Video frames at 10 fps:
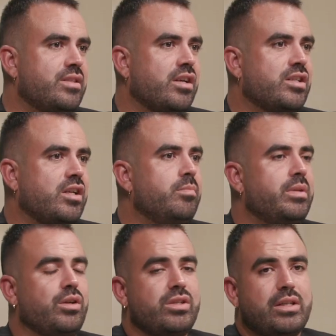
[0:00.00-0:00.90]
to start a
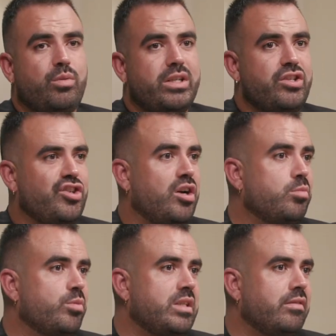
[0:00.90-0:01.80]
company or to quit a
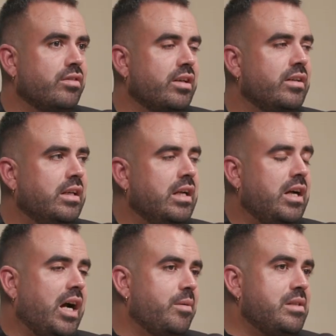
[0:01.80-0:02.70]
job or whatever. And
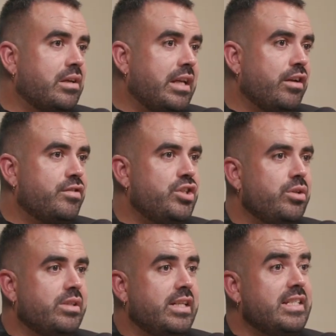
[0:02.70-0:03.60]
I was lucky enough to
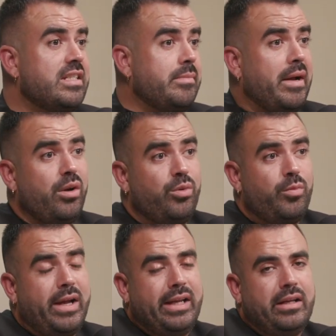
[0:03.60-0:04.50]
do it and I did it in my
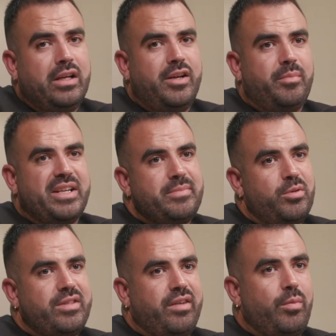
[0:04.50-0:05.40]
own way. But I
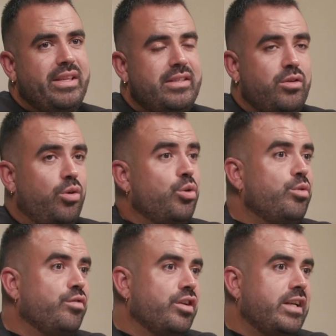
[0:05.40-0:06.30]
suppose if I went all
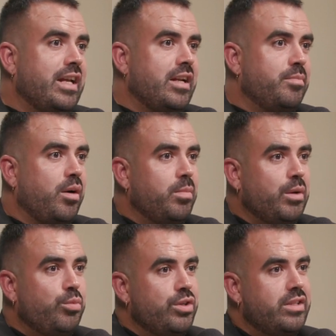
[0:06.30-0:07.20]
over again, I
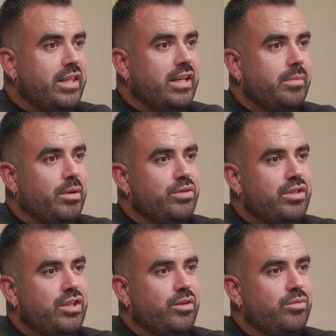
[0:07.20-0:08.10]
probably would think
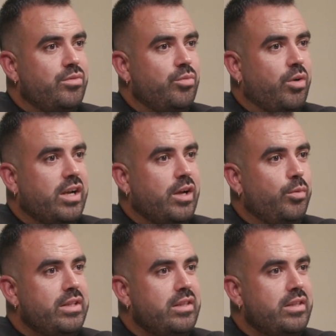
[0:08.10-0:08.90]
about, you know, working